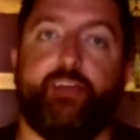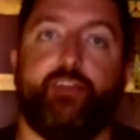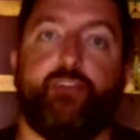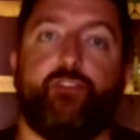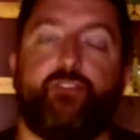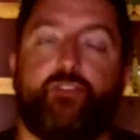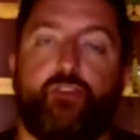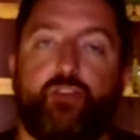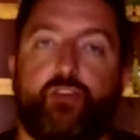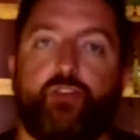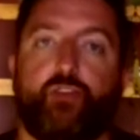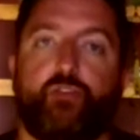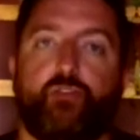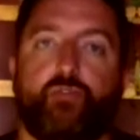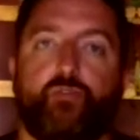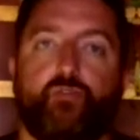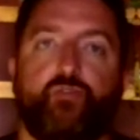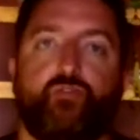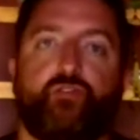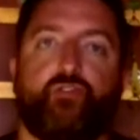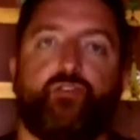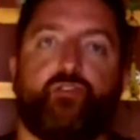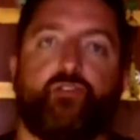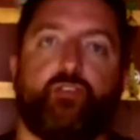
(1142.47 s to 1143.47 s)
to
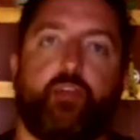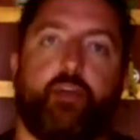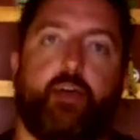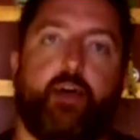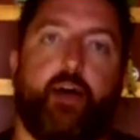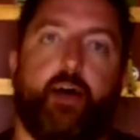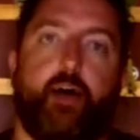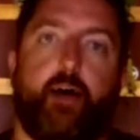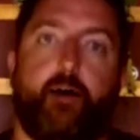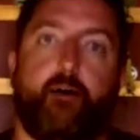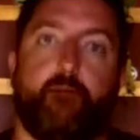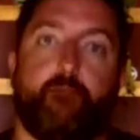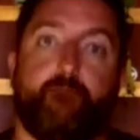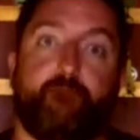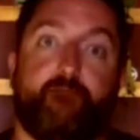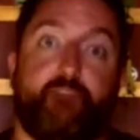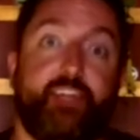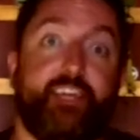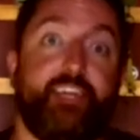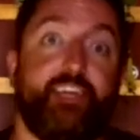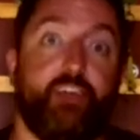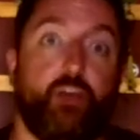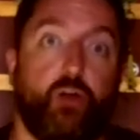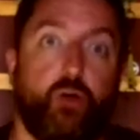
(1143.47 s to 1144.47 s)
use
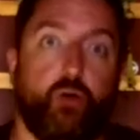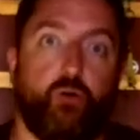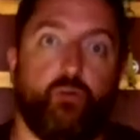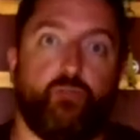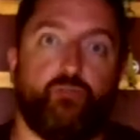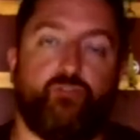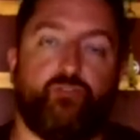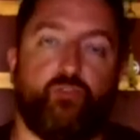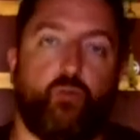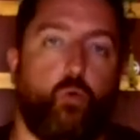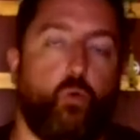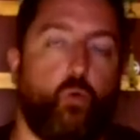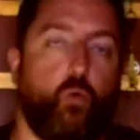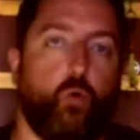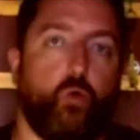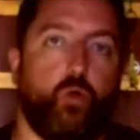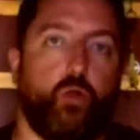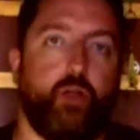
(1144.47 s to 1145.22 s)
videos or